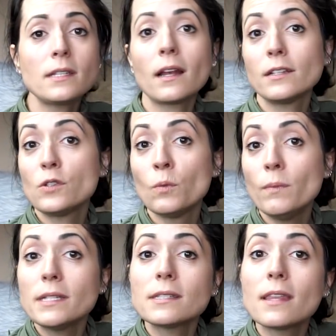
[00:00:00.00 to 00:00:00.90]
and I do
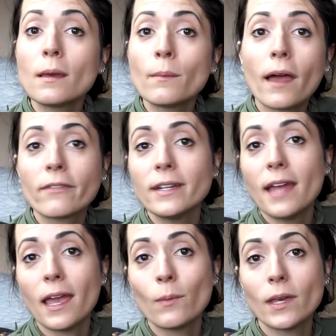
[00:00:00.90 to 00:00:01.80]
mist them every
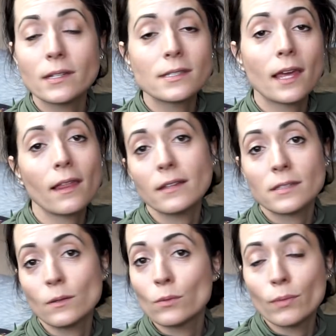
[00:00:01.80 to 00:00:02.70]
day because they like
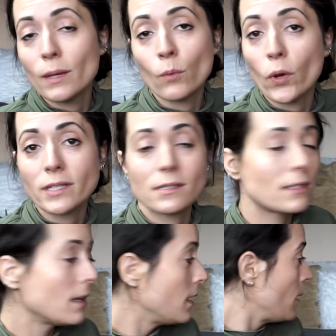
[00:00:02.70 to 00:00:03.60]
to be moist,